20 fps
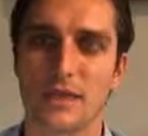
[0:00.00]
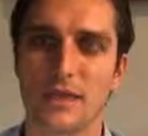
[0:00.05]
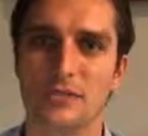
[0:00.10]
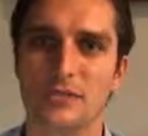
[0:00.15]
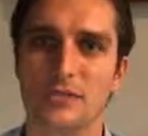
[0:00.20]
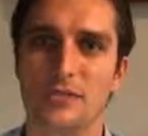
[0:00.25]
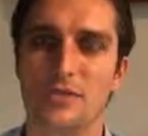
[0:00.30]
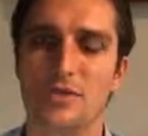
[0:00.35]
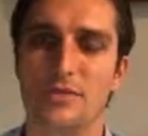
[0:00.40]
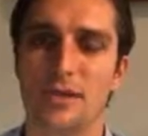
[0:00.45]

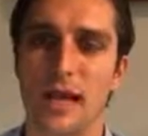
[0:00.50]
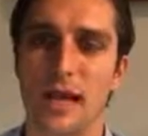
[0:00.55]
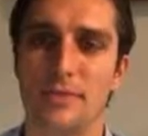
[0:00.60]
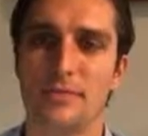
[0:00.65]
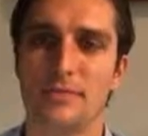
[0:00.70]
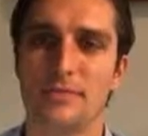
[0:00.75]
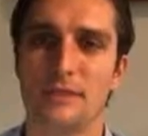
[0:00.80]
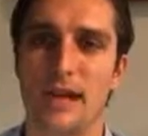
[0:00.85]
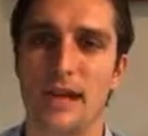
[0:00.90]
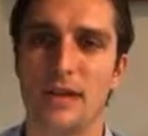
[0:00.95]
this new
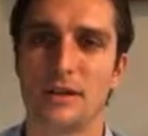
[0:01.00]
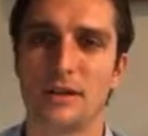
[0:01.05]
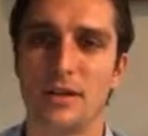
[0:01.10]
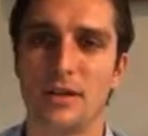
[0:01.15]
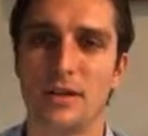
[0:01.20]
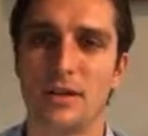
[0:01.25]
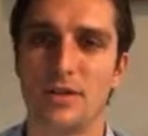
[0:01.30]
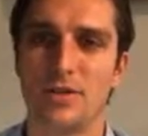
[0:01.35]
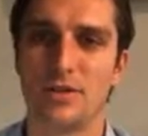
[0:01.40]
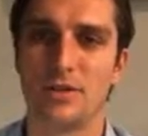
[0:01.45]
type of
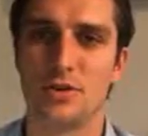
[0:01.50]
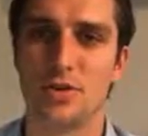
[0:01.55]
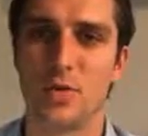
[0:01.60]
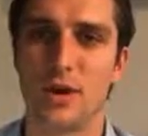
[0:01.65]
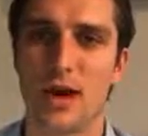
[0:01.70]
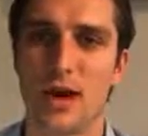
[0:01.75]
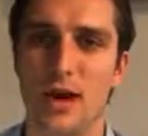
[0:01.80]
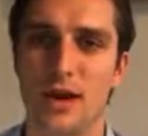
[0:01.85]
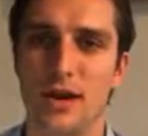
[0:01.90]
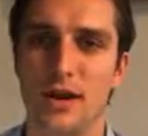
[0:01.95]
technology
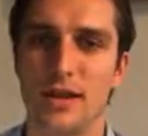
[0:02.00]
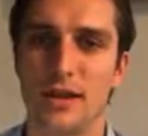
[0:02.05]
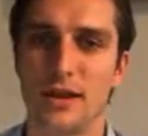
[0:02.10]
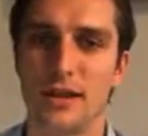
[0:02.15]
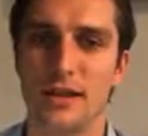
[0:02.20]
where